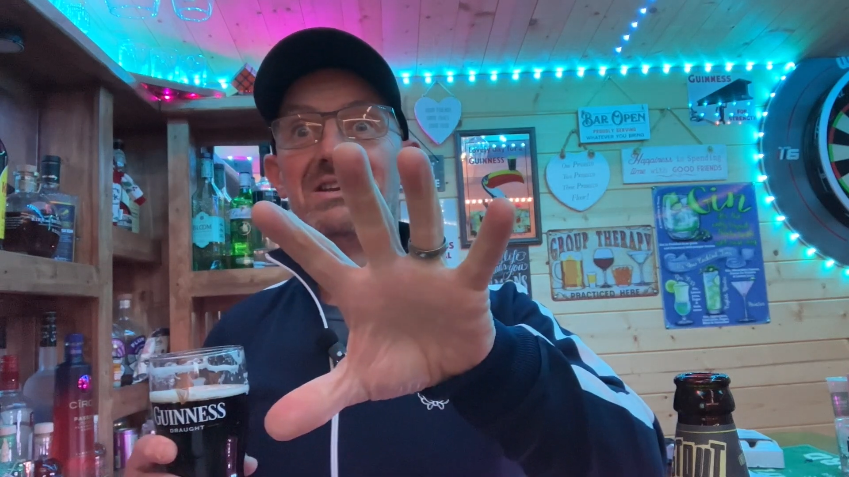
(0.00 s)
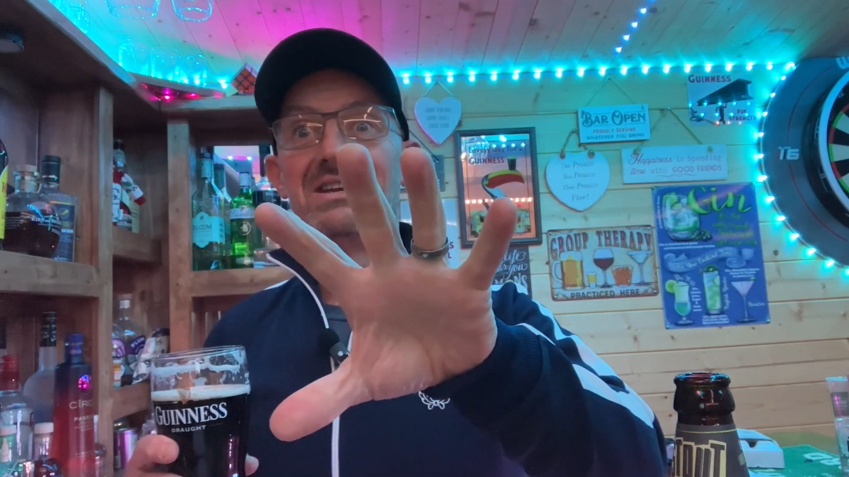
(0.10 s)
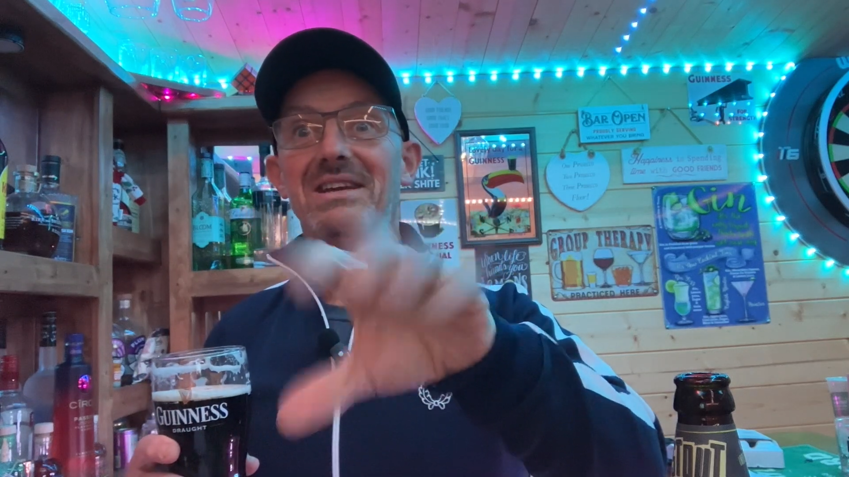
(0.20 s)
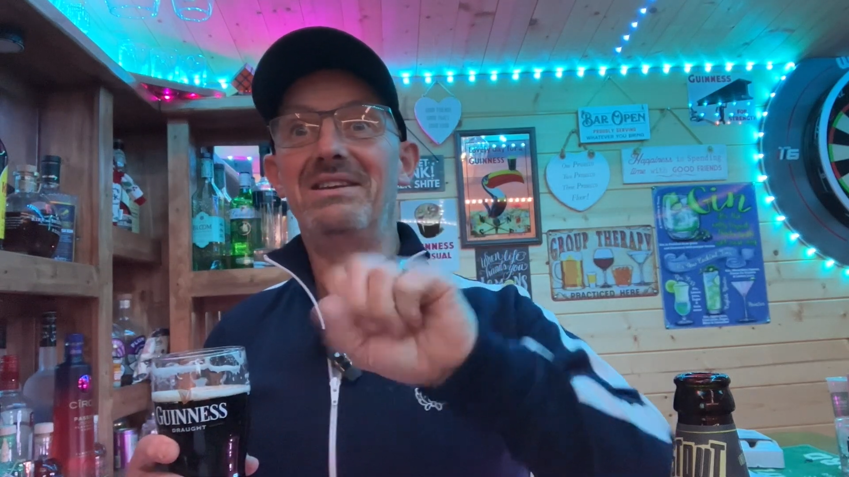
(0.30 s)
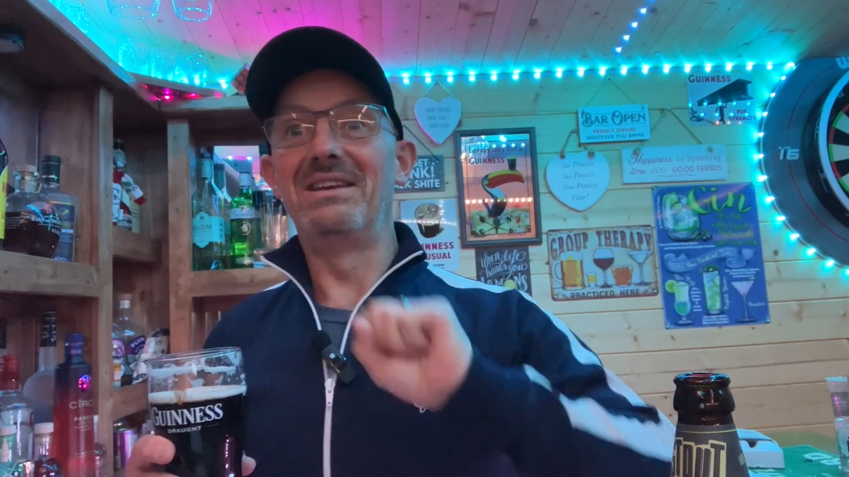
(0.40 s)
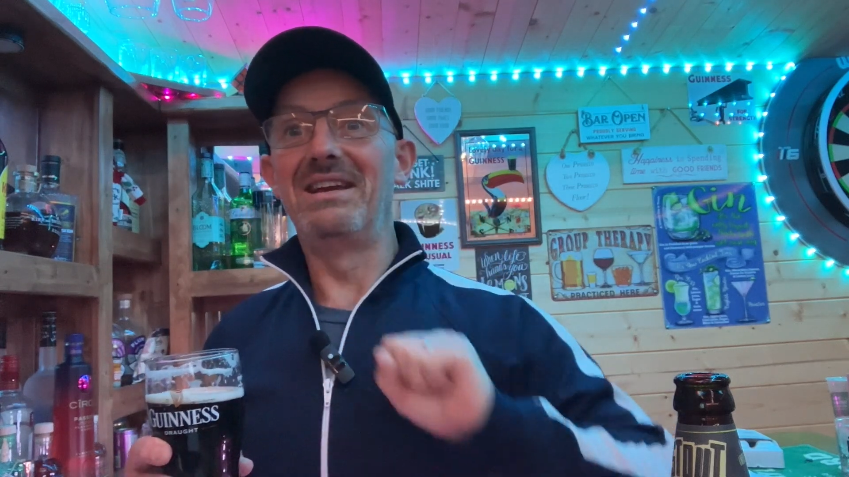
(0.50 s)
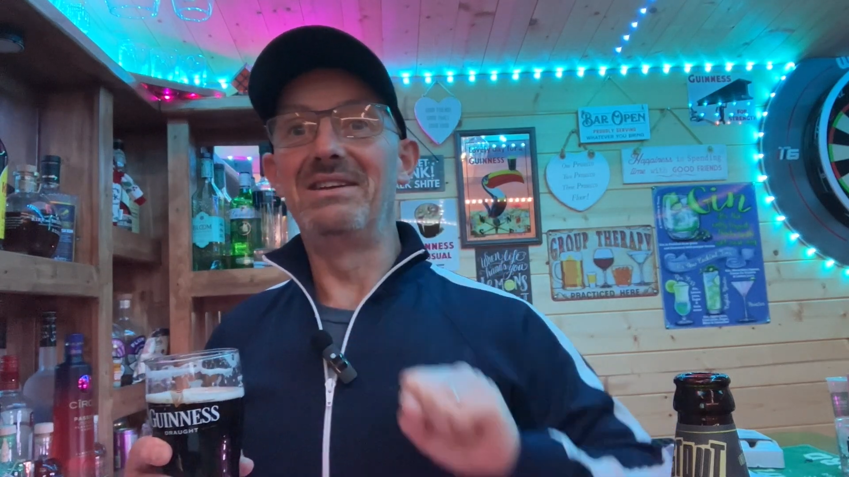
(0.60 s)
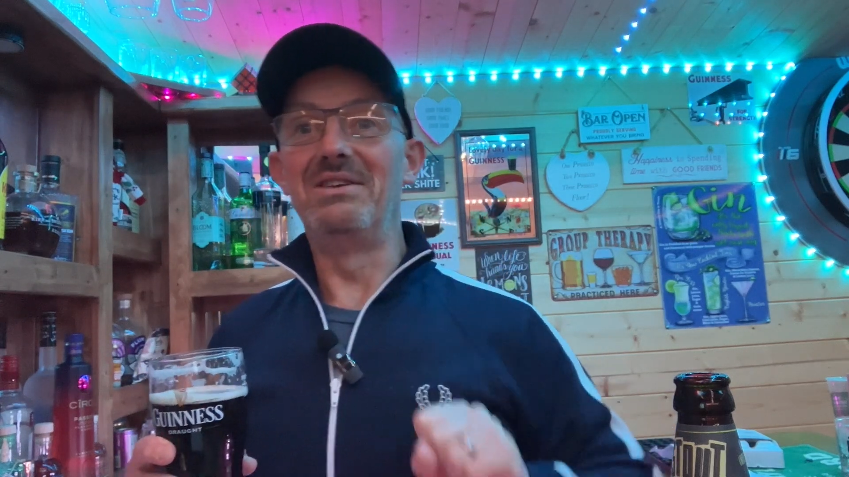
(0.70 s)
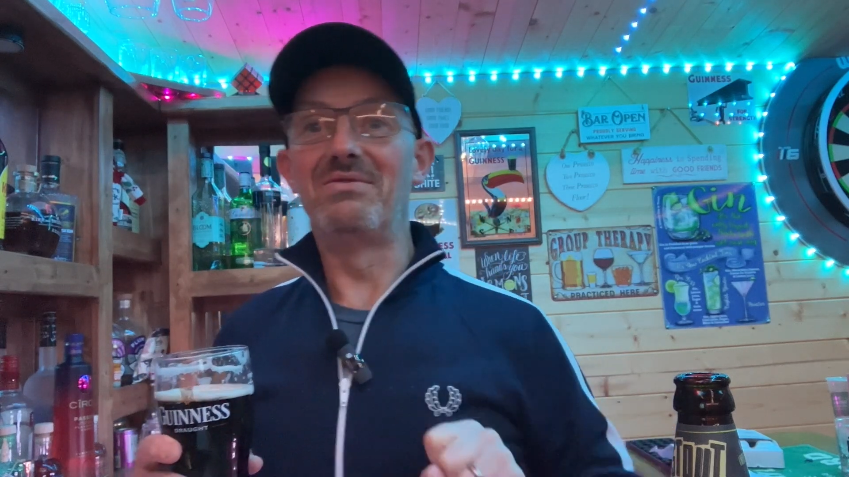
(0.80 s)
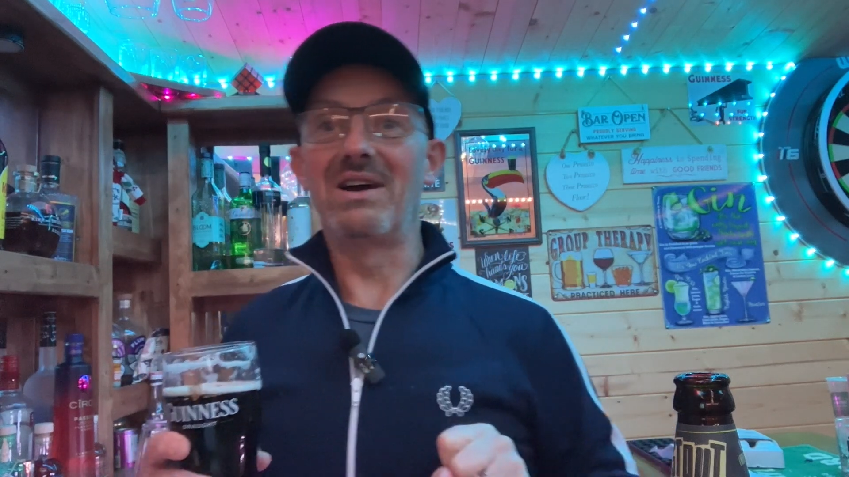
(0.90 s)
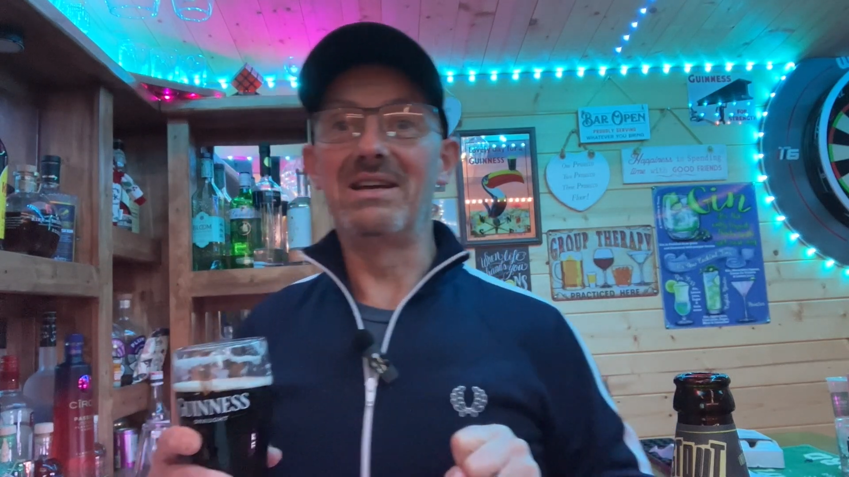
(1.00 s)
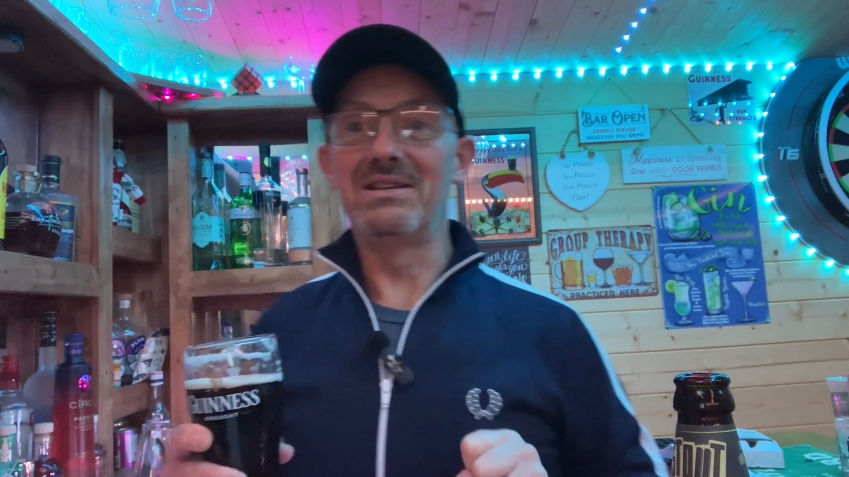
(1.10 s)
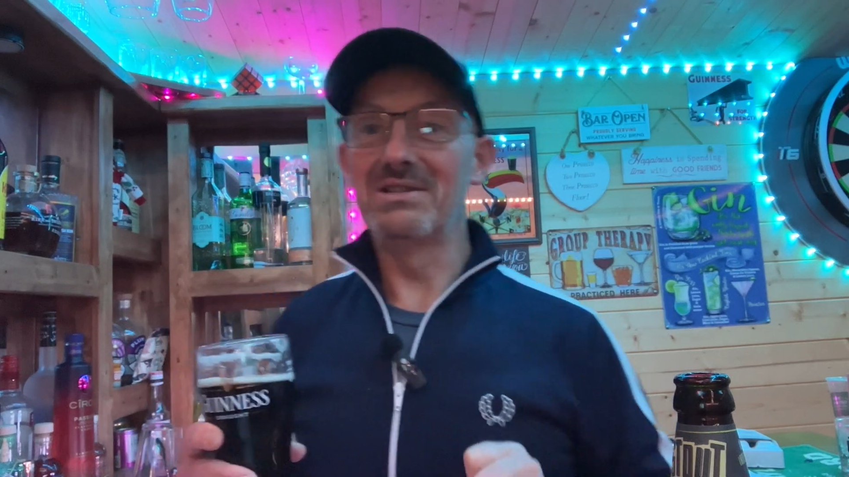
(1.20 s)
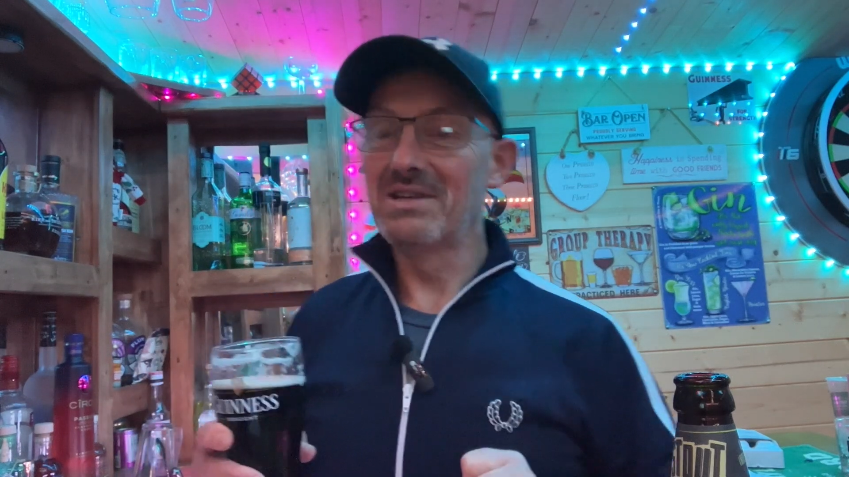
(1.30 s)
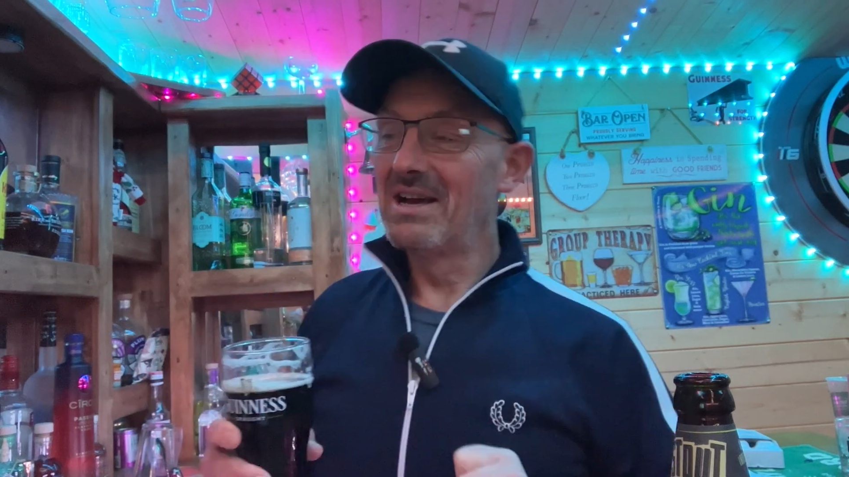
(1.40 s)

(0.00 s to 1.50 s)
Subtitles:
in your face.